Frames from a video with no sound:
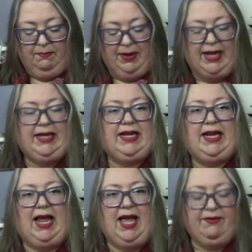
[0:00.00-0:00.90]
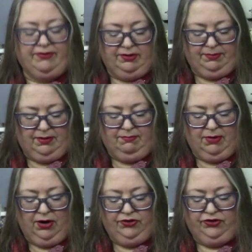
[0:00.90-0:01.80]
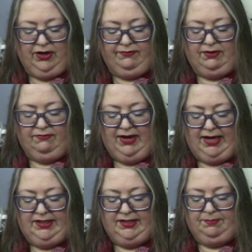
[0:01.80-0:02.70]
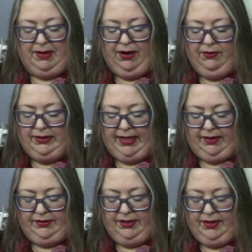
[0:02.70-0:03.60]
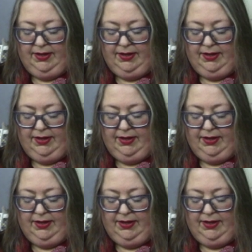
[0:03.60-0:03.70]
but inevitable march of events paralleled